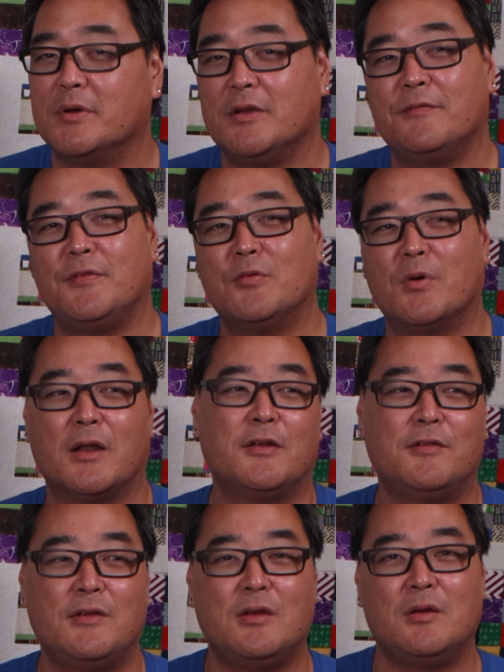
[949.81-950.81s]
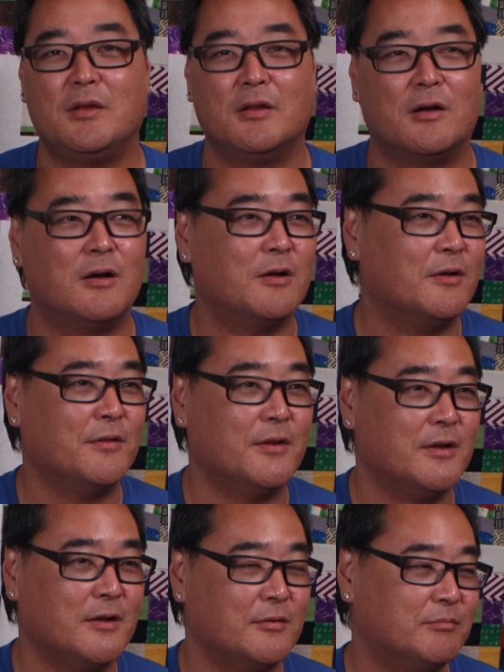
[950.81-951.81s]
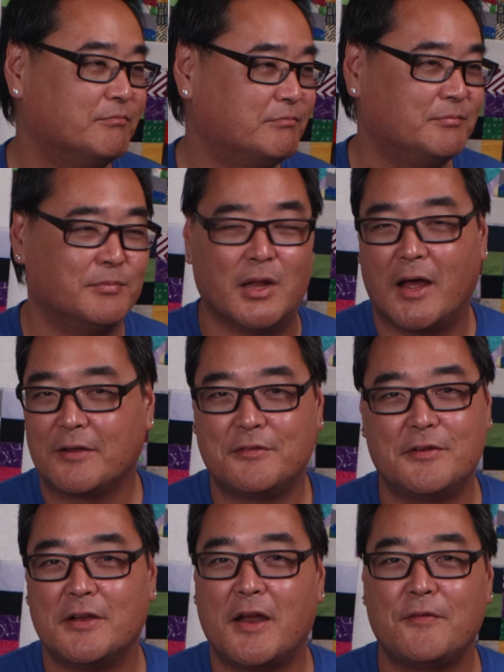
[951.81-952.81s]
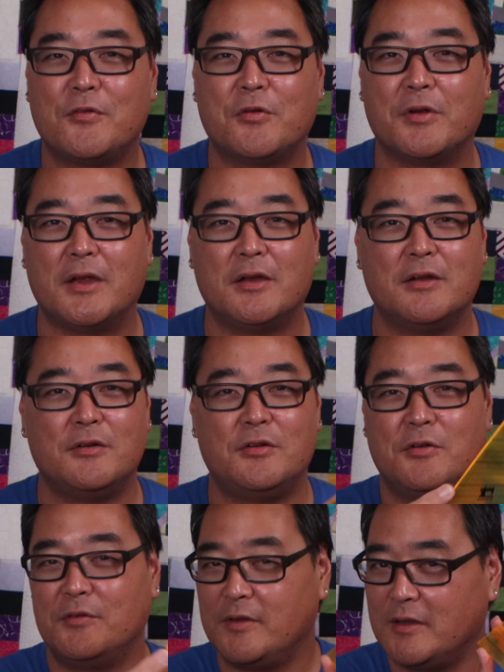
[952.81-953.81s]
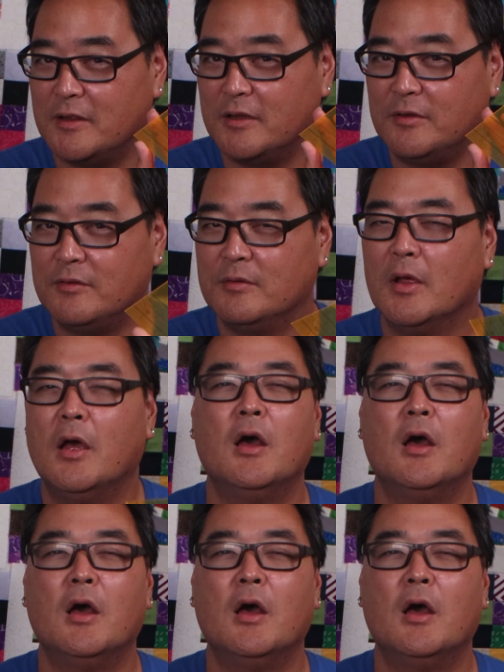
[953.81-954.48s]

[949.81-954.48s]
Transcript: But if you want to see all the blocks that I've created using this,